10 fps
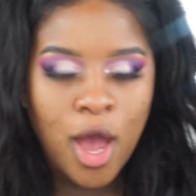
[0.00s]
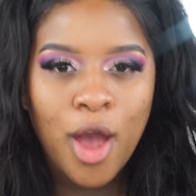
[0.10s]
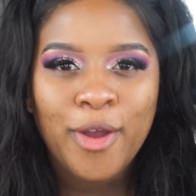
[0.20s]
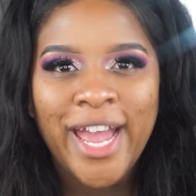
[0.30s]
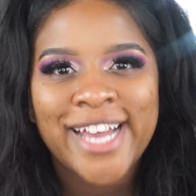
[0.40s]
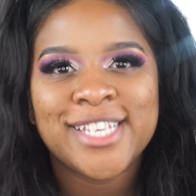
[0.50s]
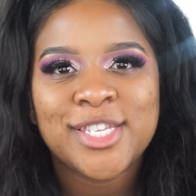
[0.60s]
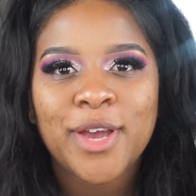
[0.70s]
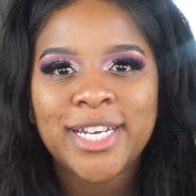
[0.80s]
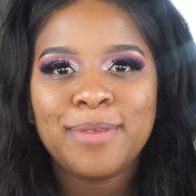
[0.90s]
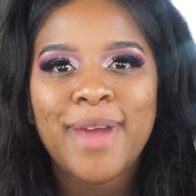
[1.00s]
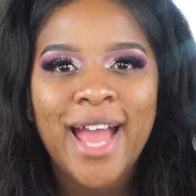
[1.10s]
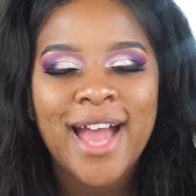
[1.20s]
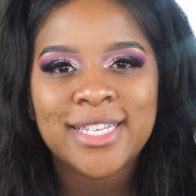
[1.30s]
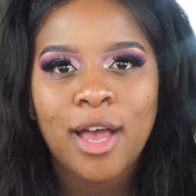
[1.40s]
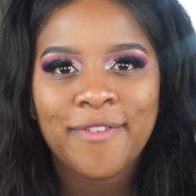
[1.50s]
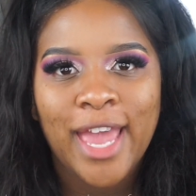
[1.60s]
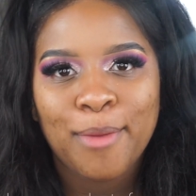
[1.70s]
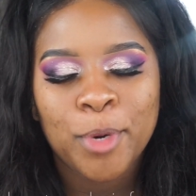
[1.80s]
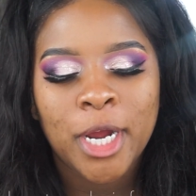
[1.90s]
Okay, so I did my eyes off
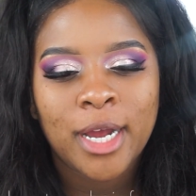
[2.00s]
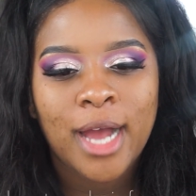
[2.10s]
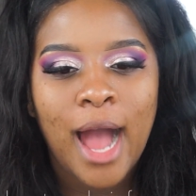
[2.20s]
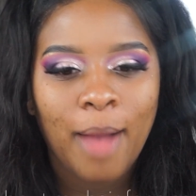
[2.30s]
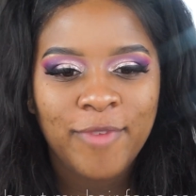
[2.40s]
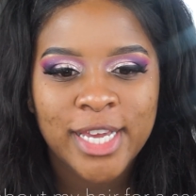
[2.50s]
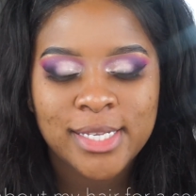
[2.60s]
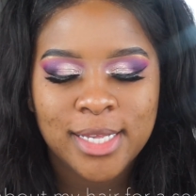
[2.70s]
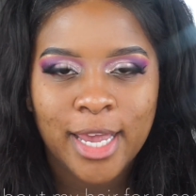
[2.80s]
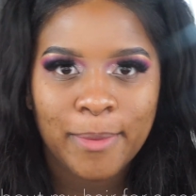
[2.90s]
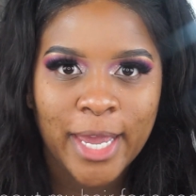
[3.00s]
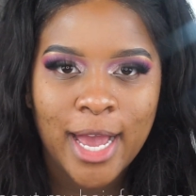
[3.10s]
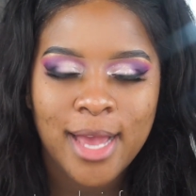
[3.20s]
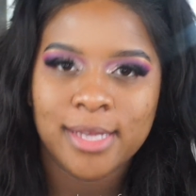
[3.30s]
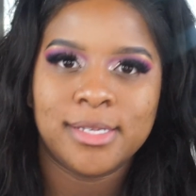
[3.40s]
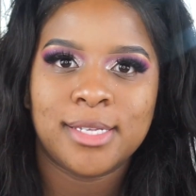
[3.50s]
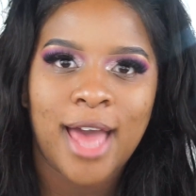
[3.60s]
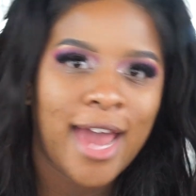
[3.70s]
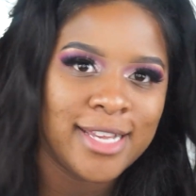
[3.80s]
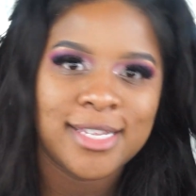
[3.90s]
camera, obviously, because
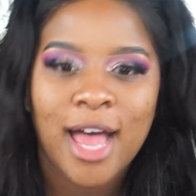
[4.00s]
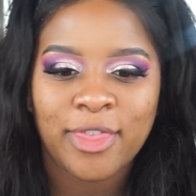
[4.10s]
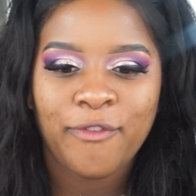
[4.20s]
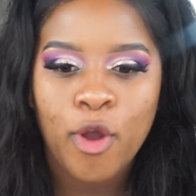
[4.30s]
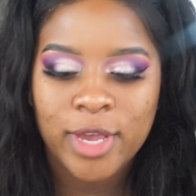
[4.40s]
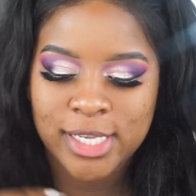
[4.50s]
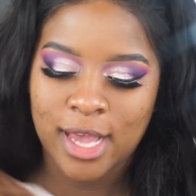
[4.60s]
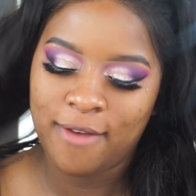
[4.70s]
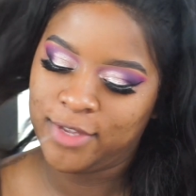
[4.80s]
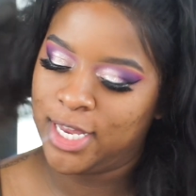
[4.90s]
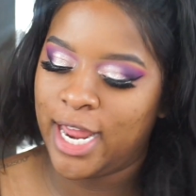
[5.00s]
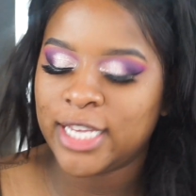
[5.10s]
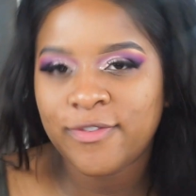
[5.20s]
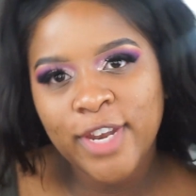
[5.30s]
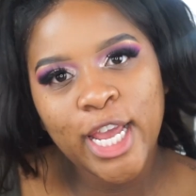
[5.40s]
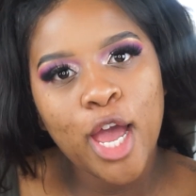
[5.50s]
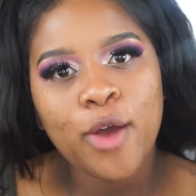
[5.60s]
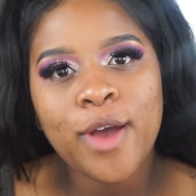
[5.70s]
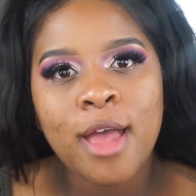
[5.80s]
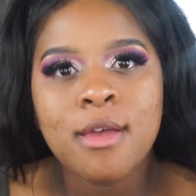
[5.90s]
that is not the focus of today's
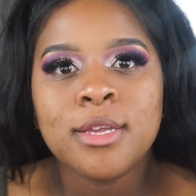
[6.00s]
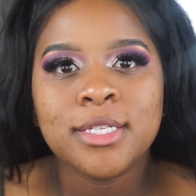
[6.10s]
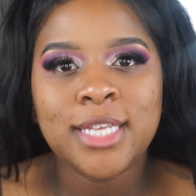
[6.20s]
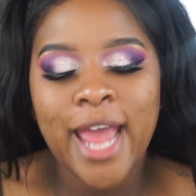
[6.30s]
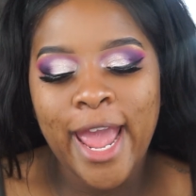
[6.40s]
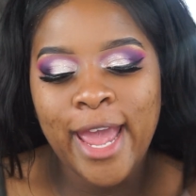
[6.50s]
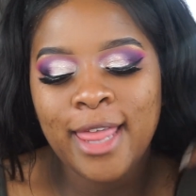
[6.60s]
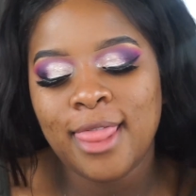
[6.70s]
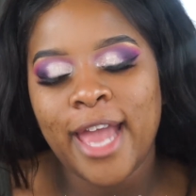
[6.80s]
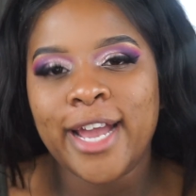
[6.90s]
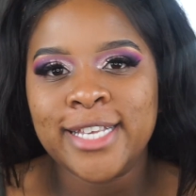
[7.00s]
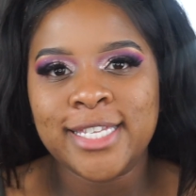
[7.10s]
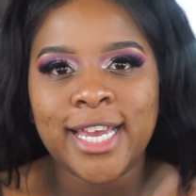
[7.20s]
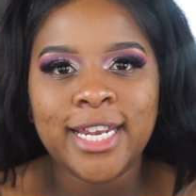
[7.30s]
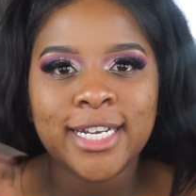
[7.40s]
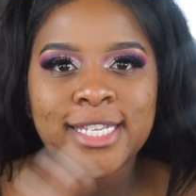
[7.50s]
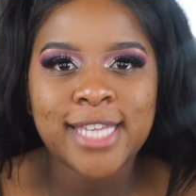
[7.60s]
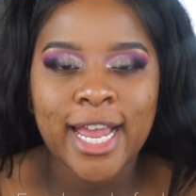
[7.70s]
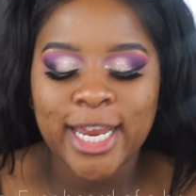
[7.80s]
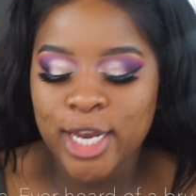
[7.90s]
video. Today, like I stated a
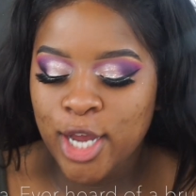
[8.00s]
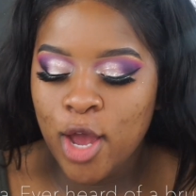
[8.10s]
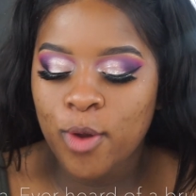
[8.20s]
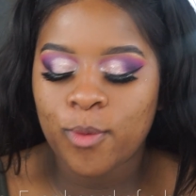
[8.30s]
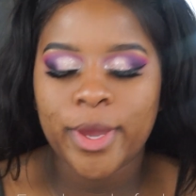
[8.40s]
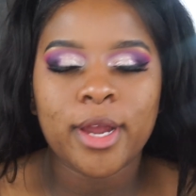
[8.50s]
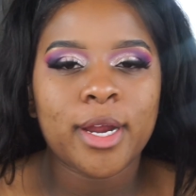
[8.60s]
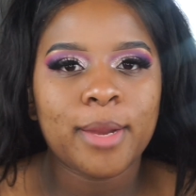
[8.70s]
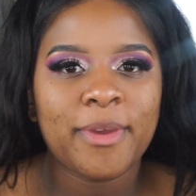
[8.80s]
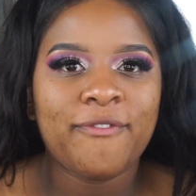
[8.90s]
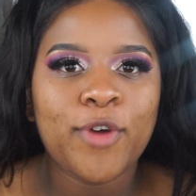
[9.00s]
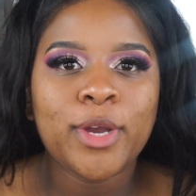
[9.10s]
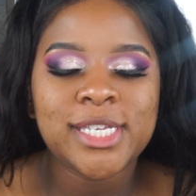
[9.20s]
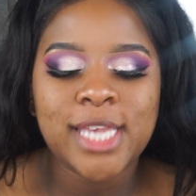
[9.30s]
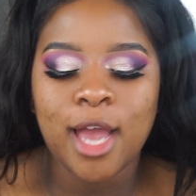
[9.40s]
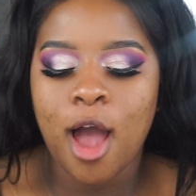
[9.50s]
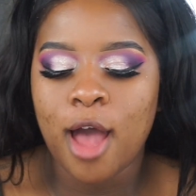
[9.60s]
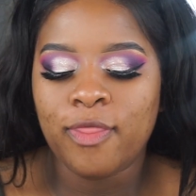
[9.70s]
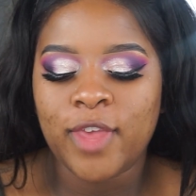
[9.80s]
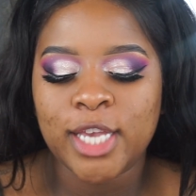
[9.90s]
second ago, we are going to be focusing
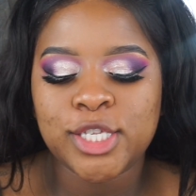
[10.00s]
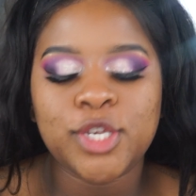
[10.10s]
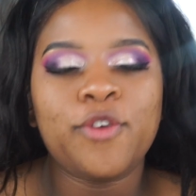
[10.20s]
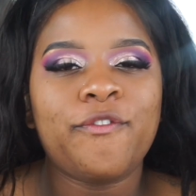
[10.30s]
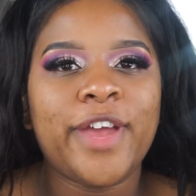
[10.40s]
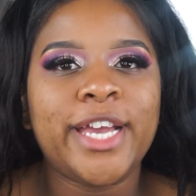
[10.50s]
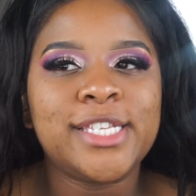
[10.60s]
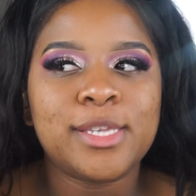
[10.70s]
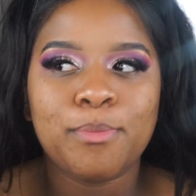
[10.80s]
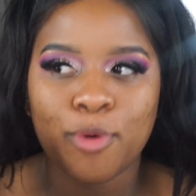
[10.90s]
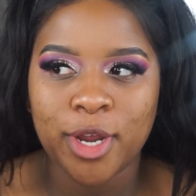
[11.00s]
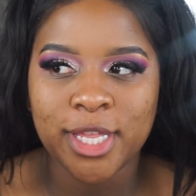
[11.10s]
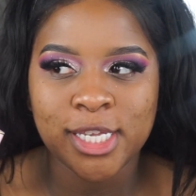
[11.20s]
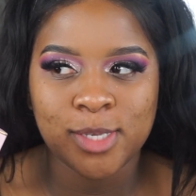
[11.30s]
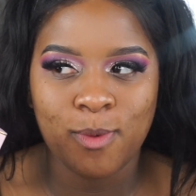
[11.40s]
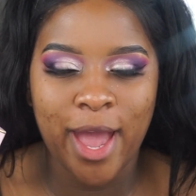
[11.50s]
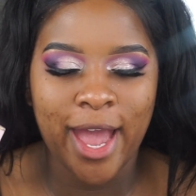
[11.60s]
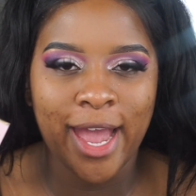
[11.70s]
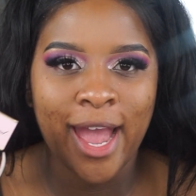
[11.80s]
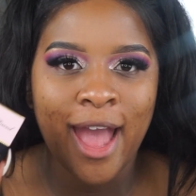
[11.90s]
on the Too Faced Born This
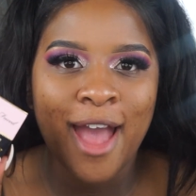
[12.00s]
Way